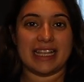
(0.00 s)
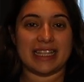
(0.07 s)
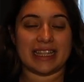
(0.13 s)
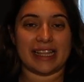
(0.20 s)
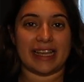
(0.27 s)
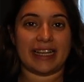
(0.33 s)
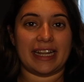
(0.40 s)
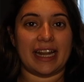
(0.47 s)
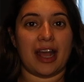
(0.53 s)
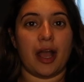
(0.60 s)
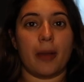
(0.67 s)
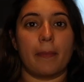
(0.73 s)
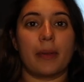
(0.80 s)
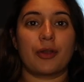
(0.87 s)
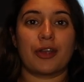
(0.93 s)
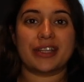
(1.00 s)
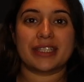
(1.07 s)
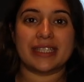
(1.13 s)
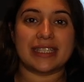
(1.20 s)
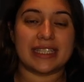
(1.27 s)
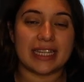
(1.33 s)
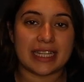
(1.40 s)
lighted up
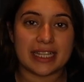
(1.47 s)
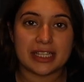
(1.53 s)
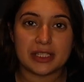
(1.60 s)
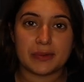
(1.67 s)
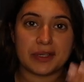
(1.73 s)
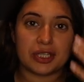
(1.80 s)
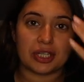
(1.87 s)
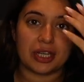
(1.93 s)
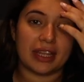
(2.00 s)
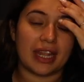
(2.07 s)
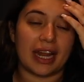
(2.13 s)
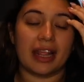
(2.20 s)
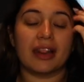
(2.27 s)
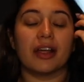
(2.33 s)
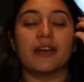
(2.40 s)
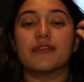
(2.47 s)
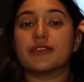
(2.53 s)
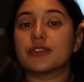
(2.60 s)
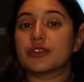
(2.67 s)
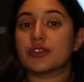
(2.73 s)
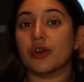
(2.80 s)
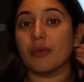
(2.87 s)
Crescent City sweatshirt that I
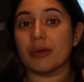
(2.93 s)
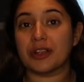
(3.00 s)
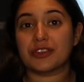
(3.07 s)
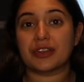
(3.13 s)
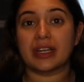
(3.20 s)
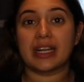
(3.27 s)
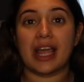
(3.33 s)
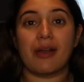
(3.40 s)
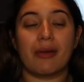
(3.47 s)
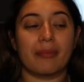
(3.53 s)
love so much right now.